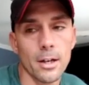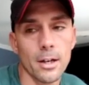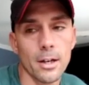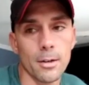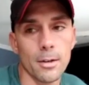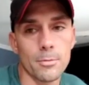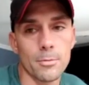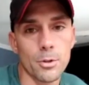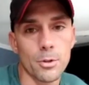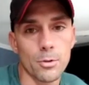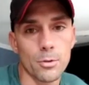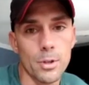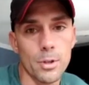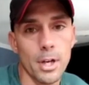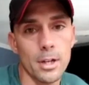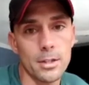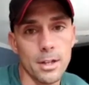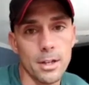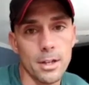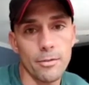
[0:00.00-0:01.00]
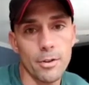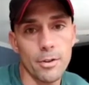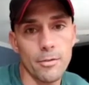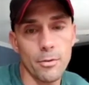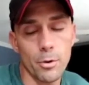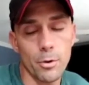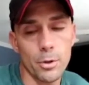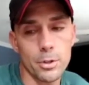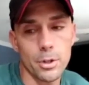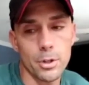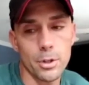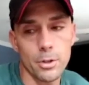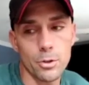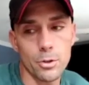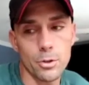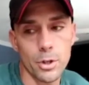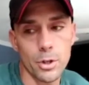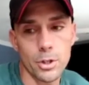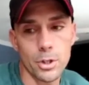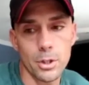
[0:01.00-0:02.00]
So yeah, definitely focus on
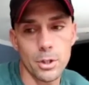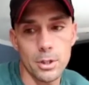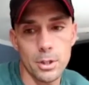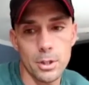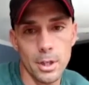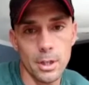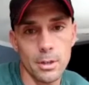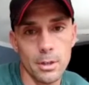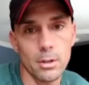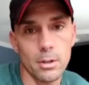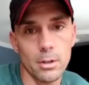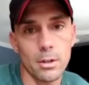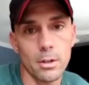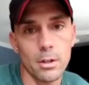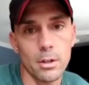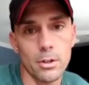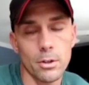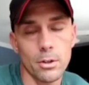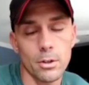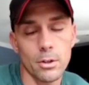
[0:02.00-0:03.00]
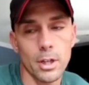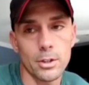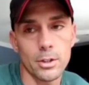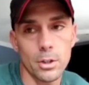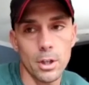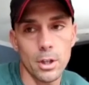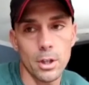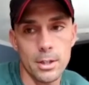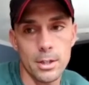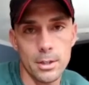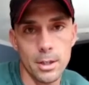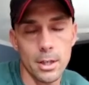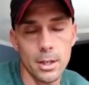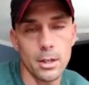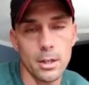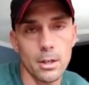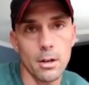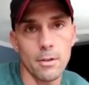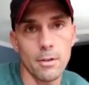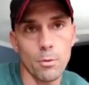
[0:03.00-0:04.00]
nutrition, getting electrolytes, getting
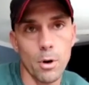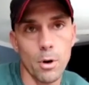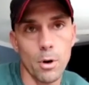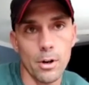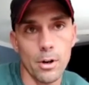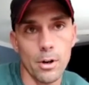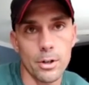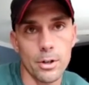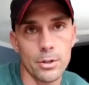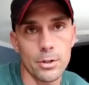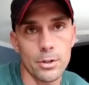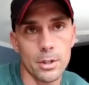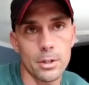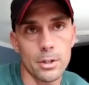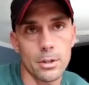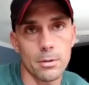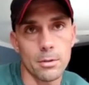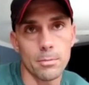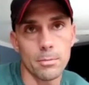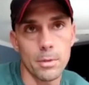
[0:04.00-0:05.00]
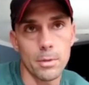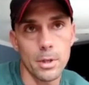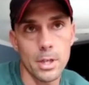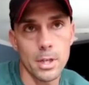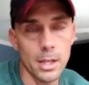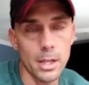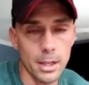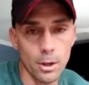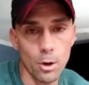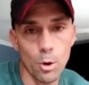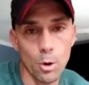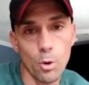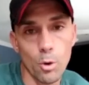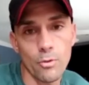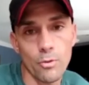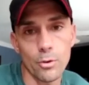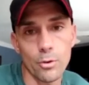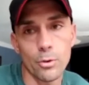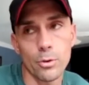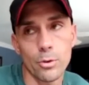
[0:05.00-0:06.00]
enough water in your system, eating whole
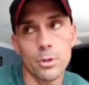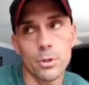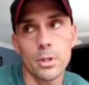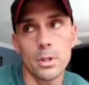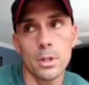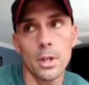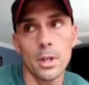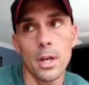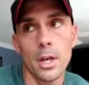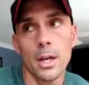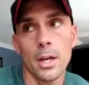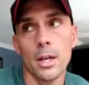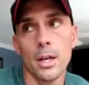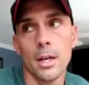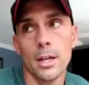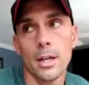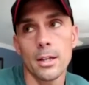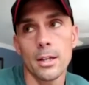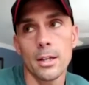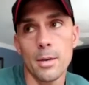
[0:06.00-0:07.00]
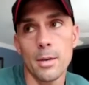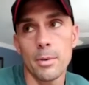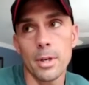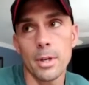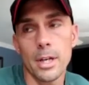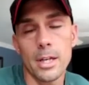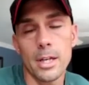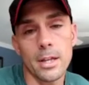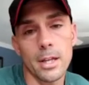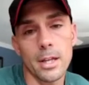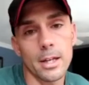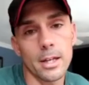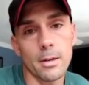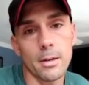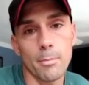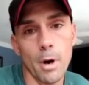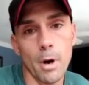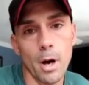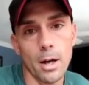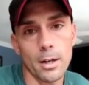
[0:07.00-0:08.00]
foods, keeping anything in a
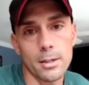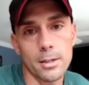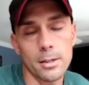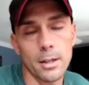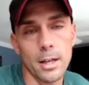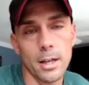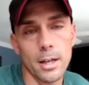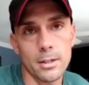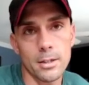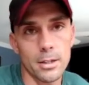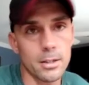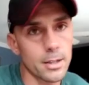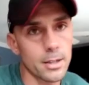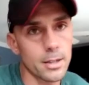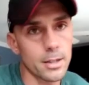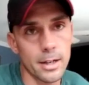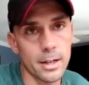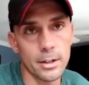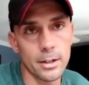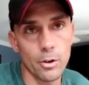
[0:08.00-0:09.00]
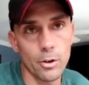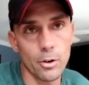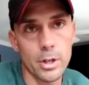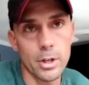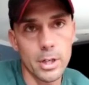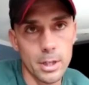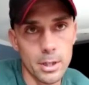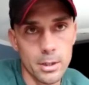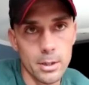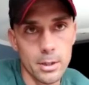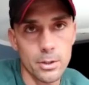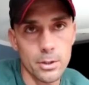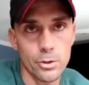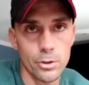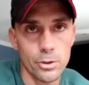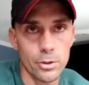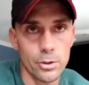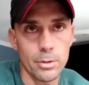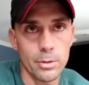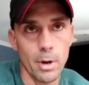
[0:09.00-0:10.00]
box less than 10 ingredients is
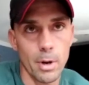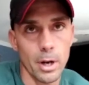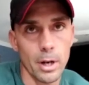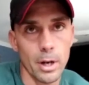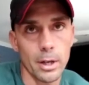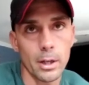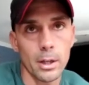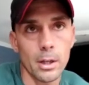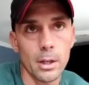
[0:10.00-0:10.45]
usually my,